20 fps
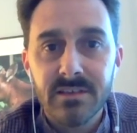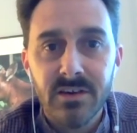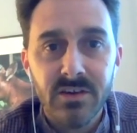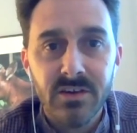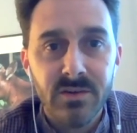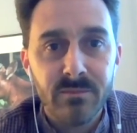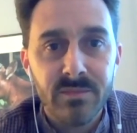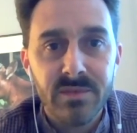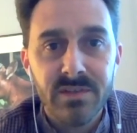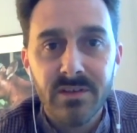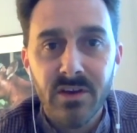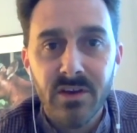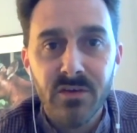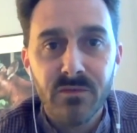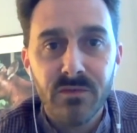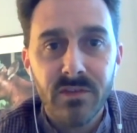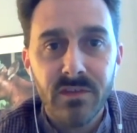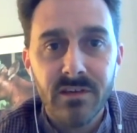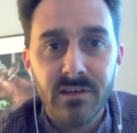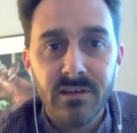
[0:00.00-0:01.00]
times
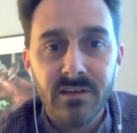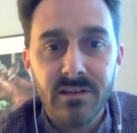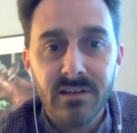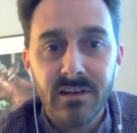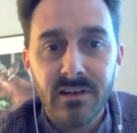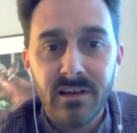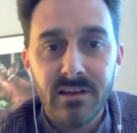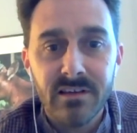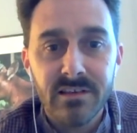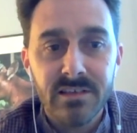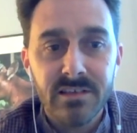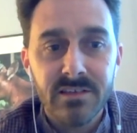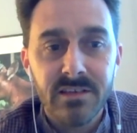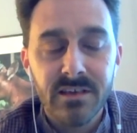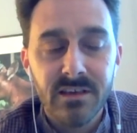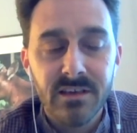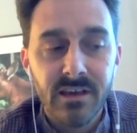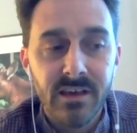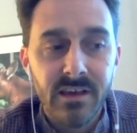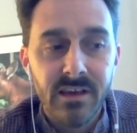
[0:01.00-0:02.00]
over the last
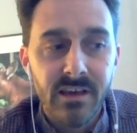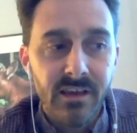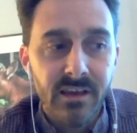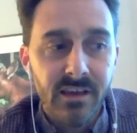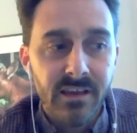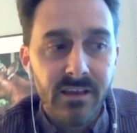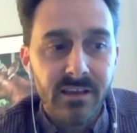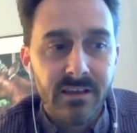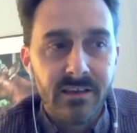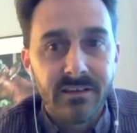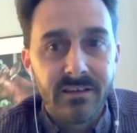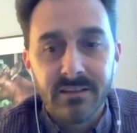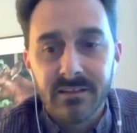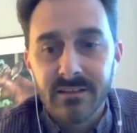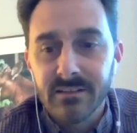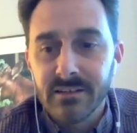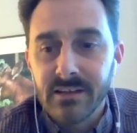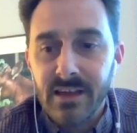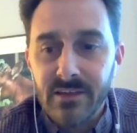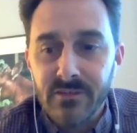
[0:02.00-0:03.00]

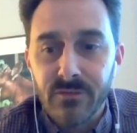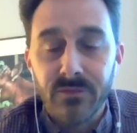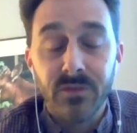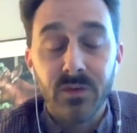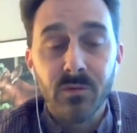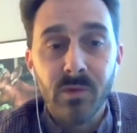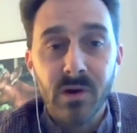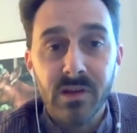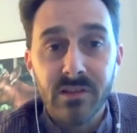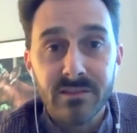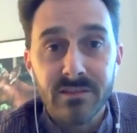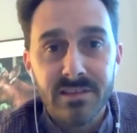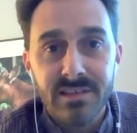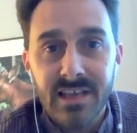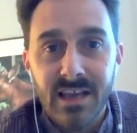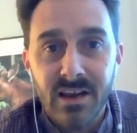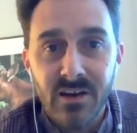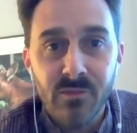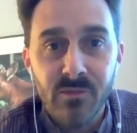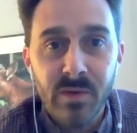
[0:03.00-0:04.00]
few months,
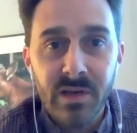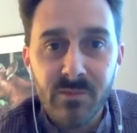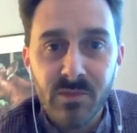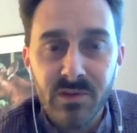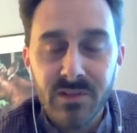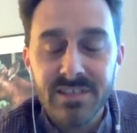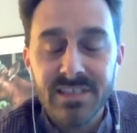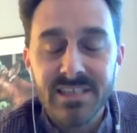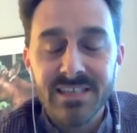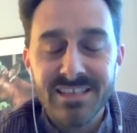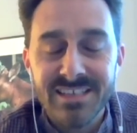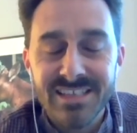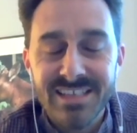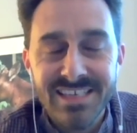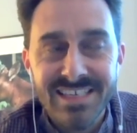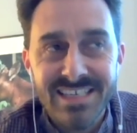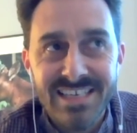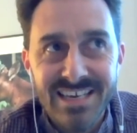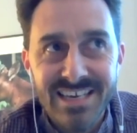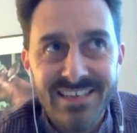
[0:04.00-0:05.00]
however many months it is
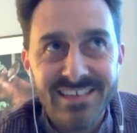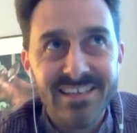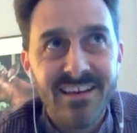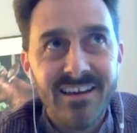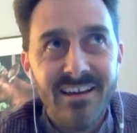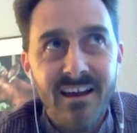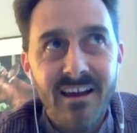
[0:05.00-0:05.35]
these days.